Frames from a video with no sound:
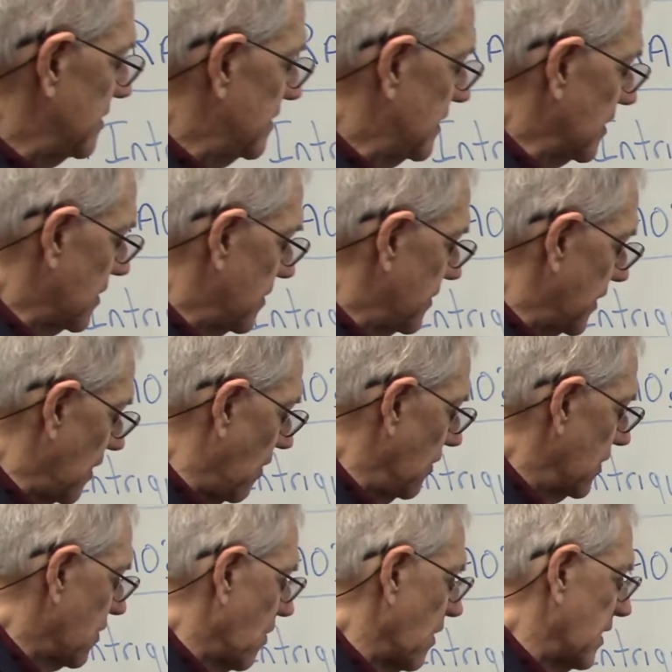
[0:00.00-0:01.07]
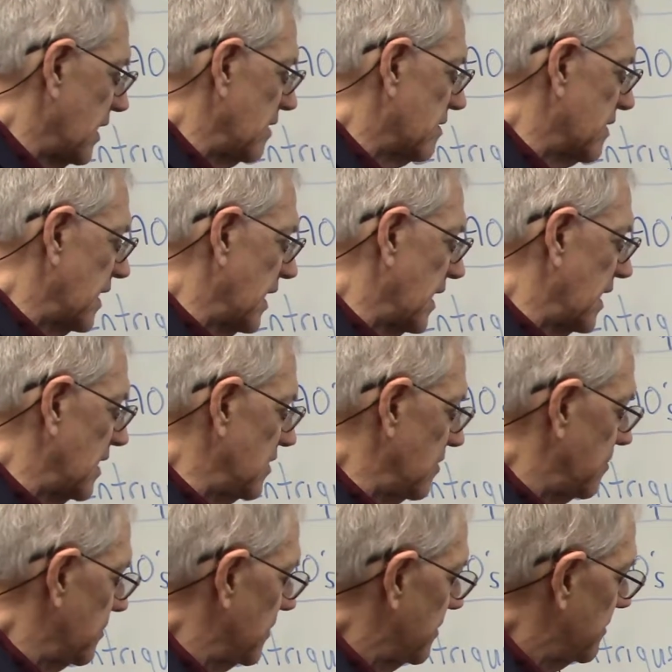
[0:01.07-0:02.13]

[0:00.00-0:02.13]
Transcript: the, the oligarchy thing and you